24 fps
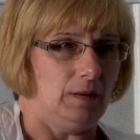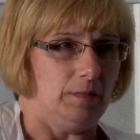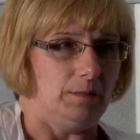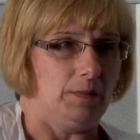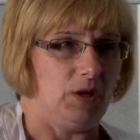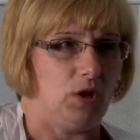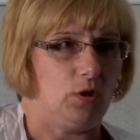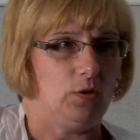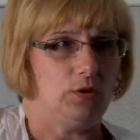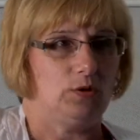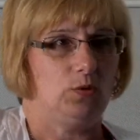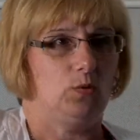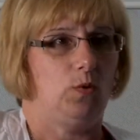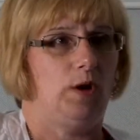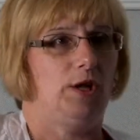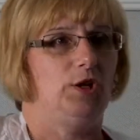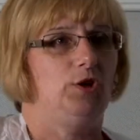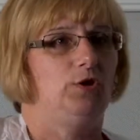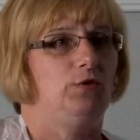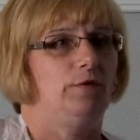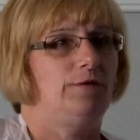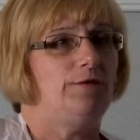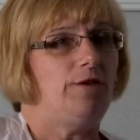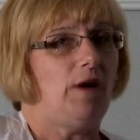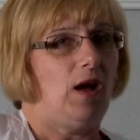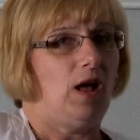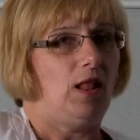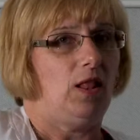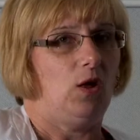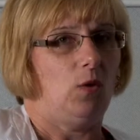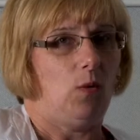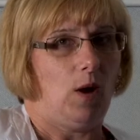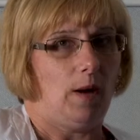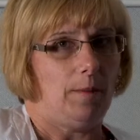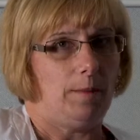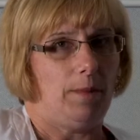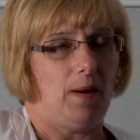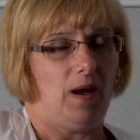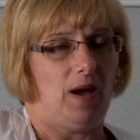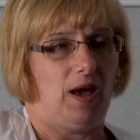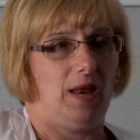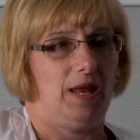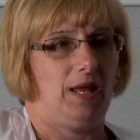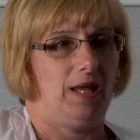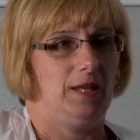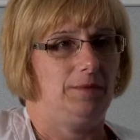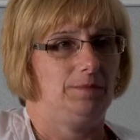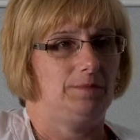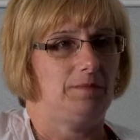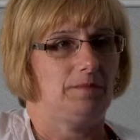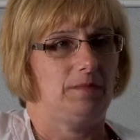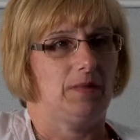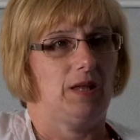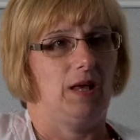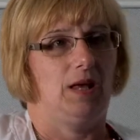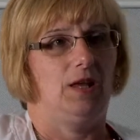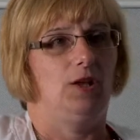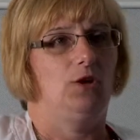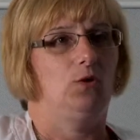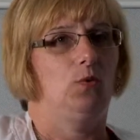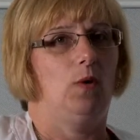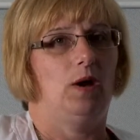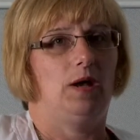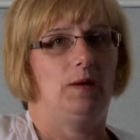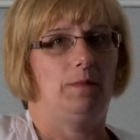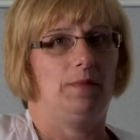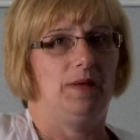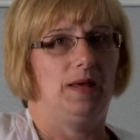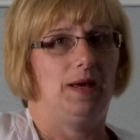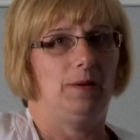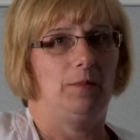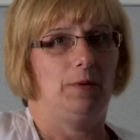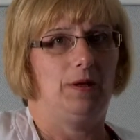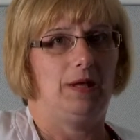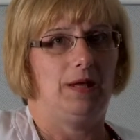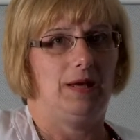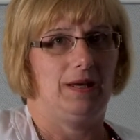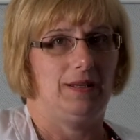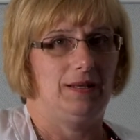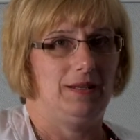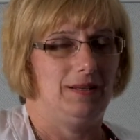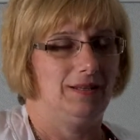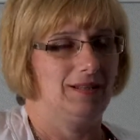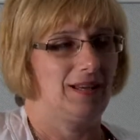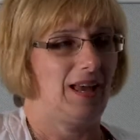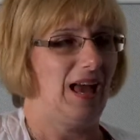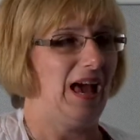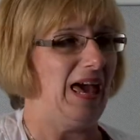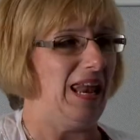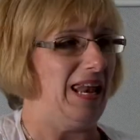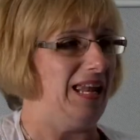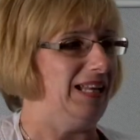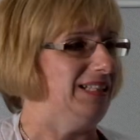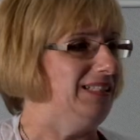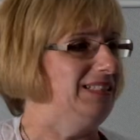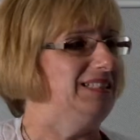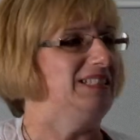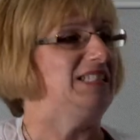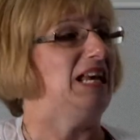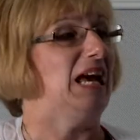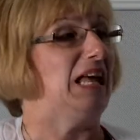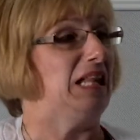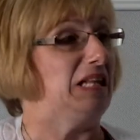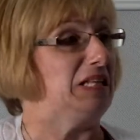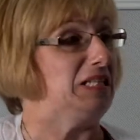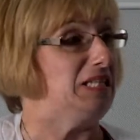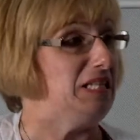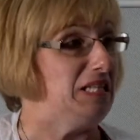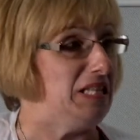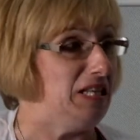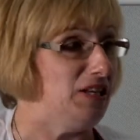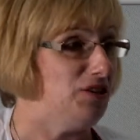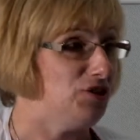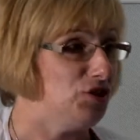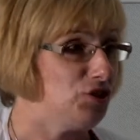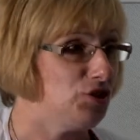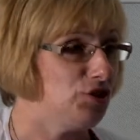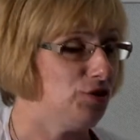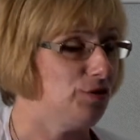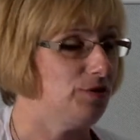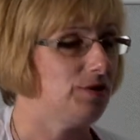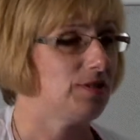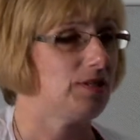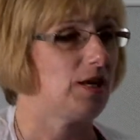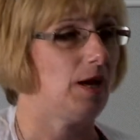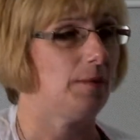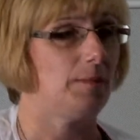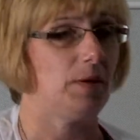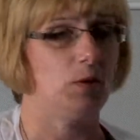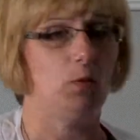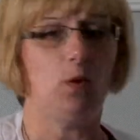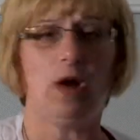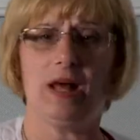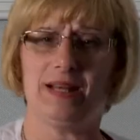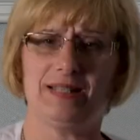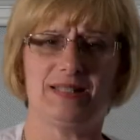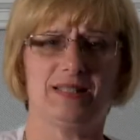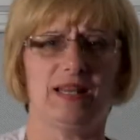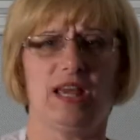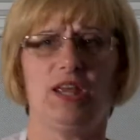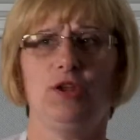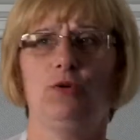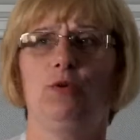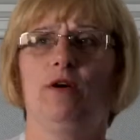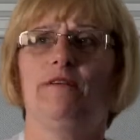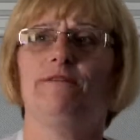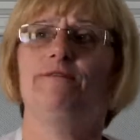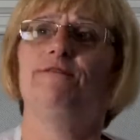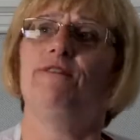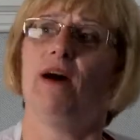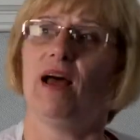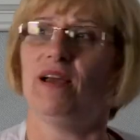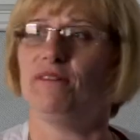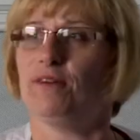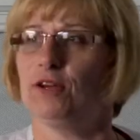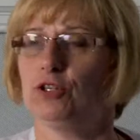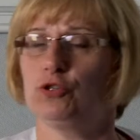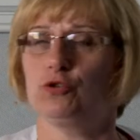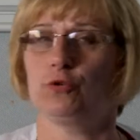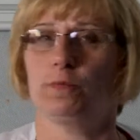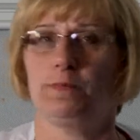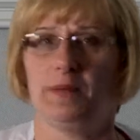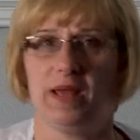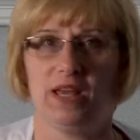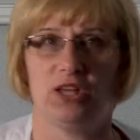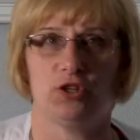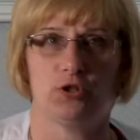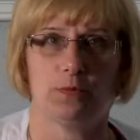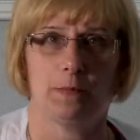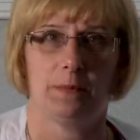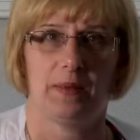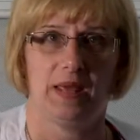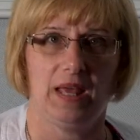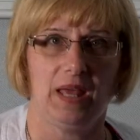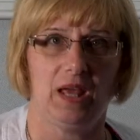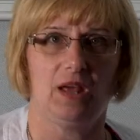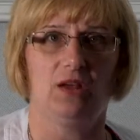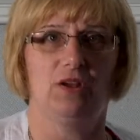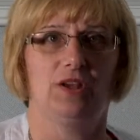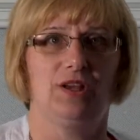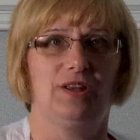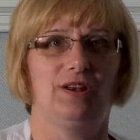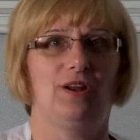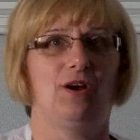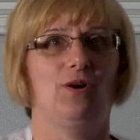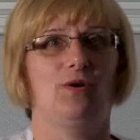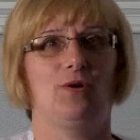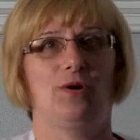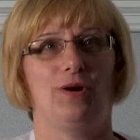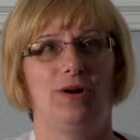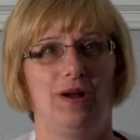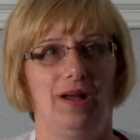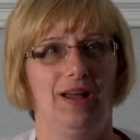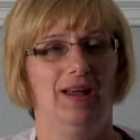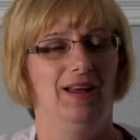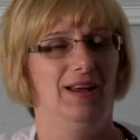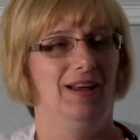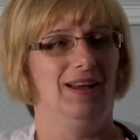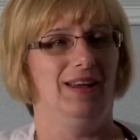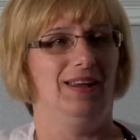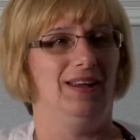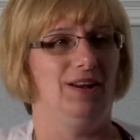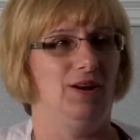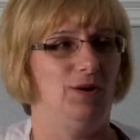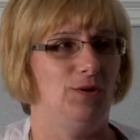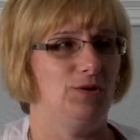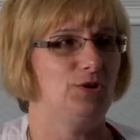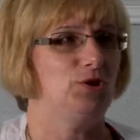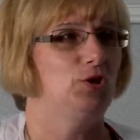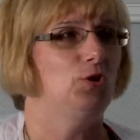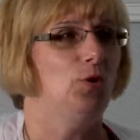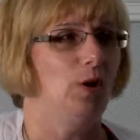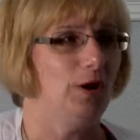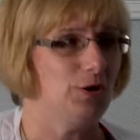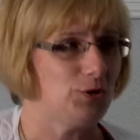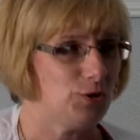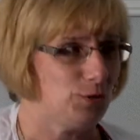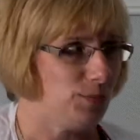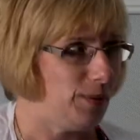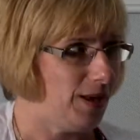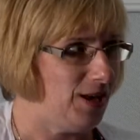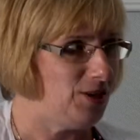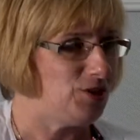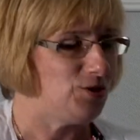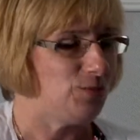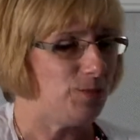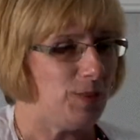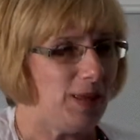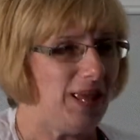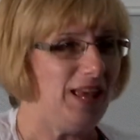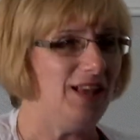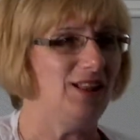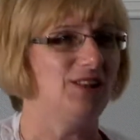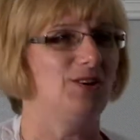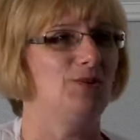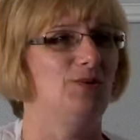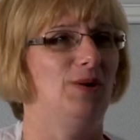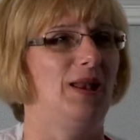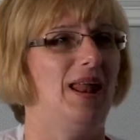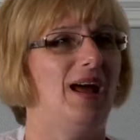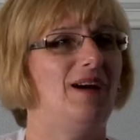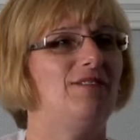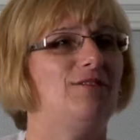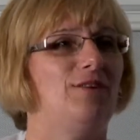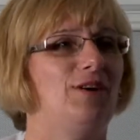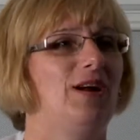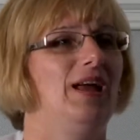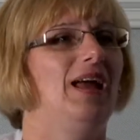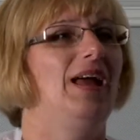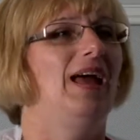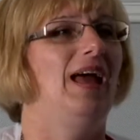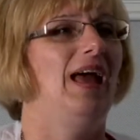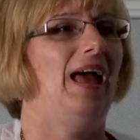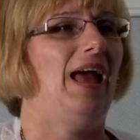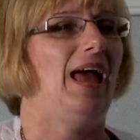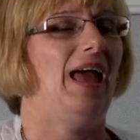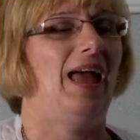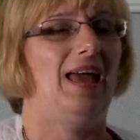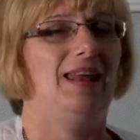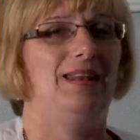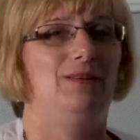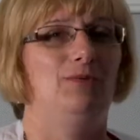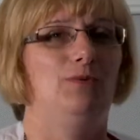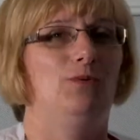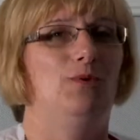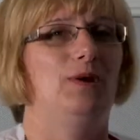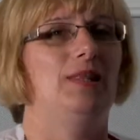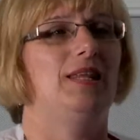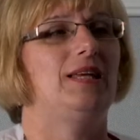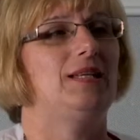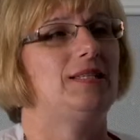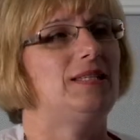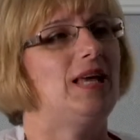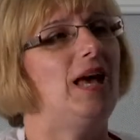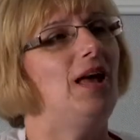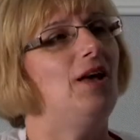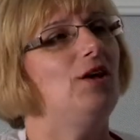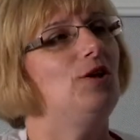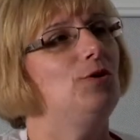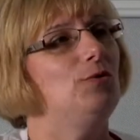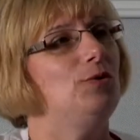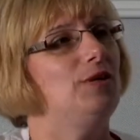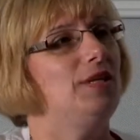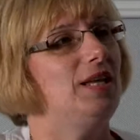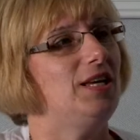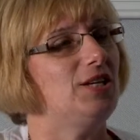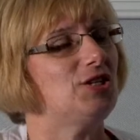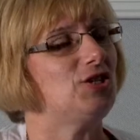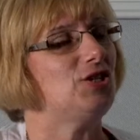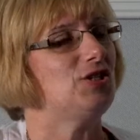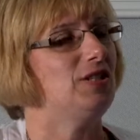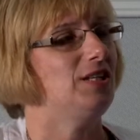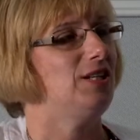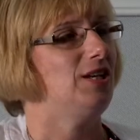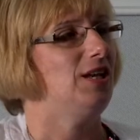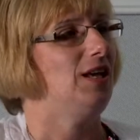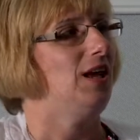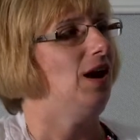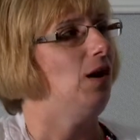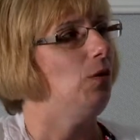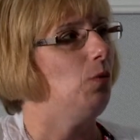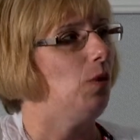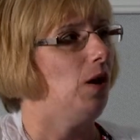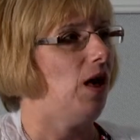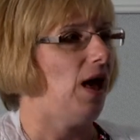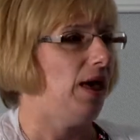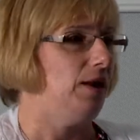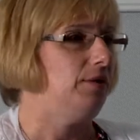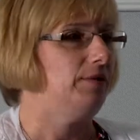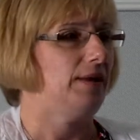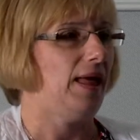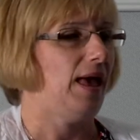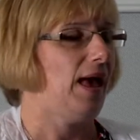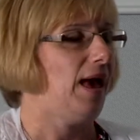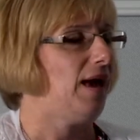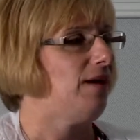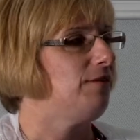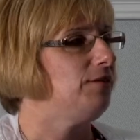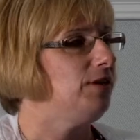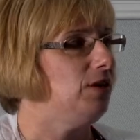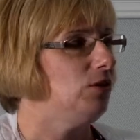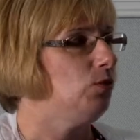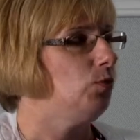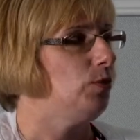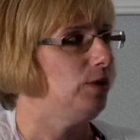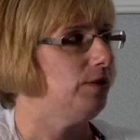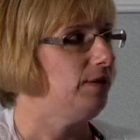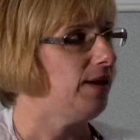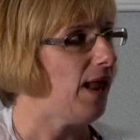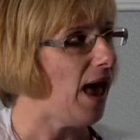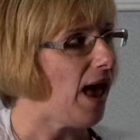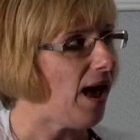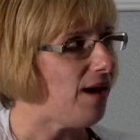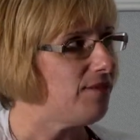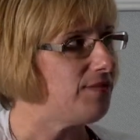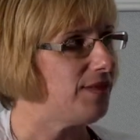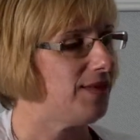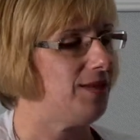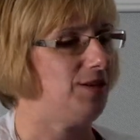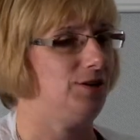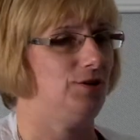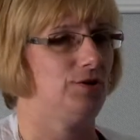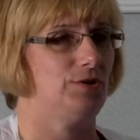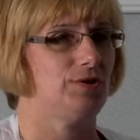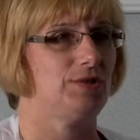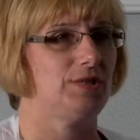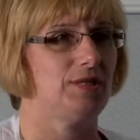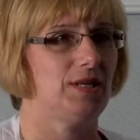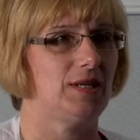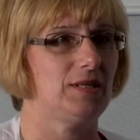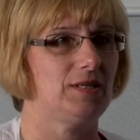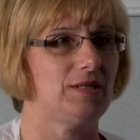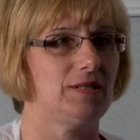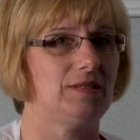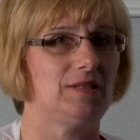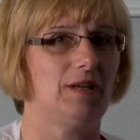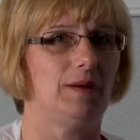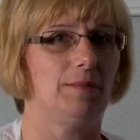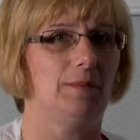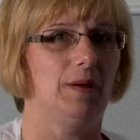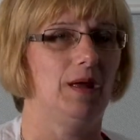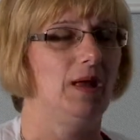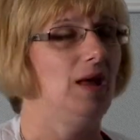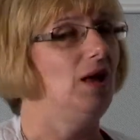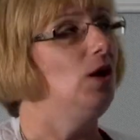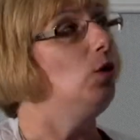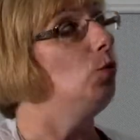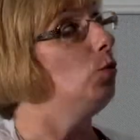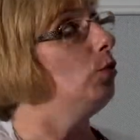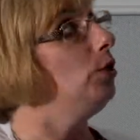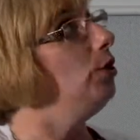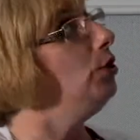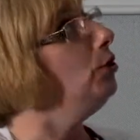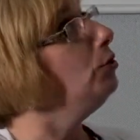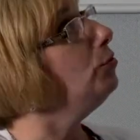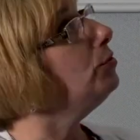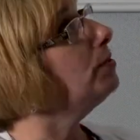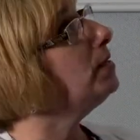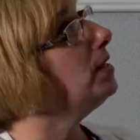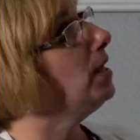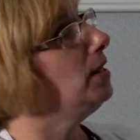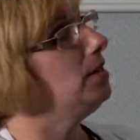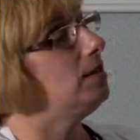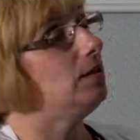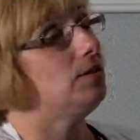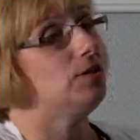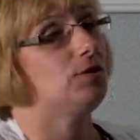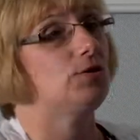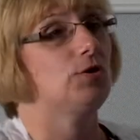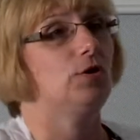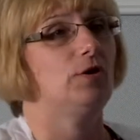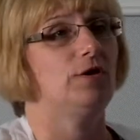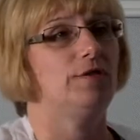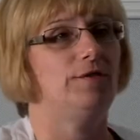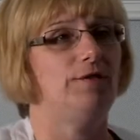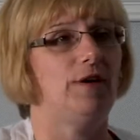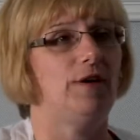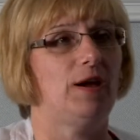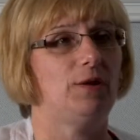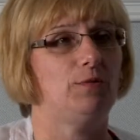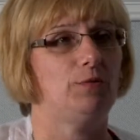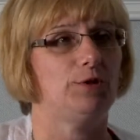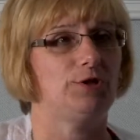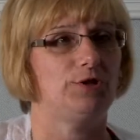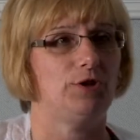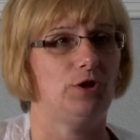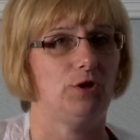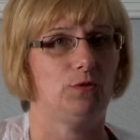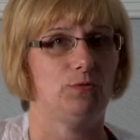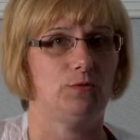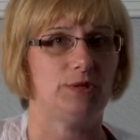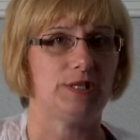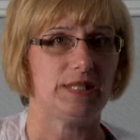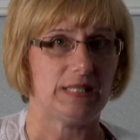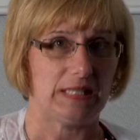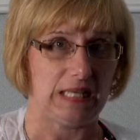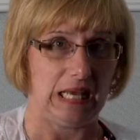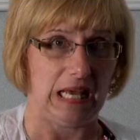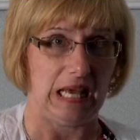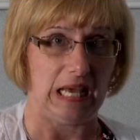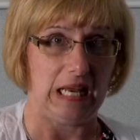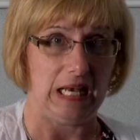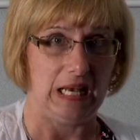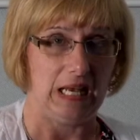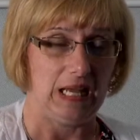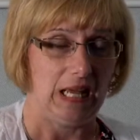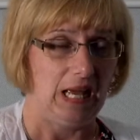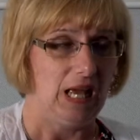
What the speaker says: Because when you follow up on it, you want to be able to kind of tell it to the insurance company. Well, I sent you a 500-page appeal, or a 200-page appeal or whatever. And when they tell you initially, well, I don't have, we don't have that in our system. Well, you sent it certified return receipt.